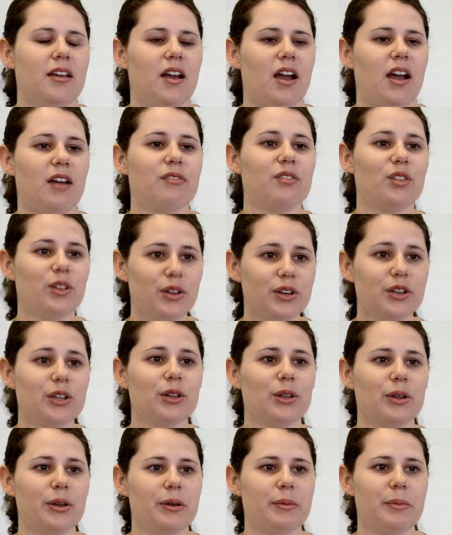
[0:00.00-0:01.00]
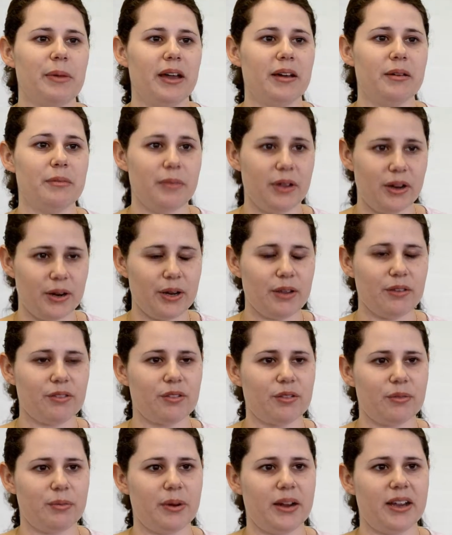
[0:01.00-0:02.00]
I've learned a lot about Mary
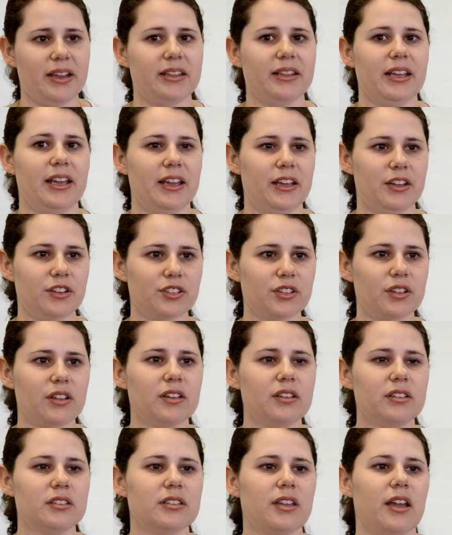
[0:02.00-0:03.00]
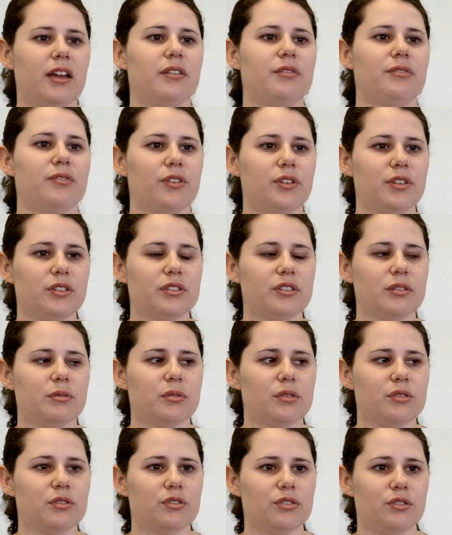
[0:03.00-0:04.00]
through praying the Angelus. At first it
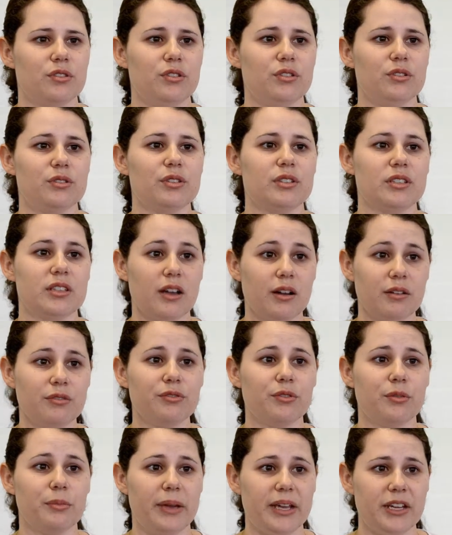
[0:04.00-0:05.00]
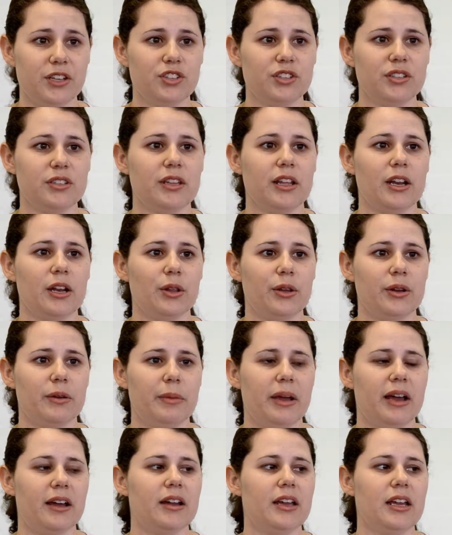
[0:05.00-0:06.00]
was through staff formation that I learned
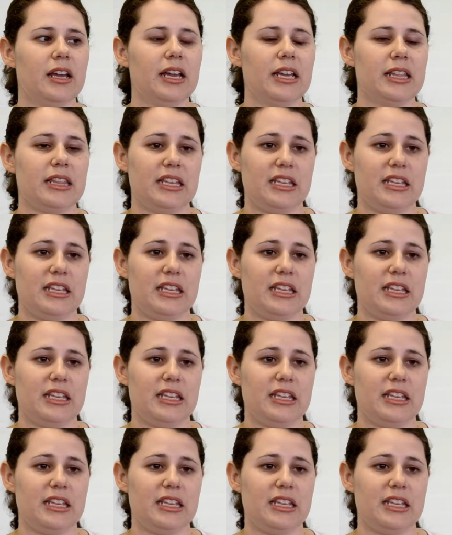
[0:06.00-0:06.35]
about the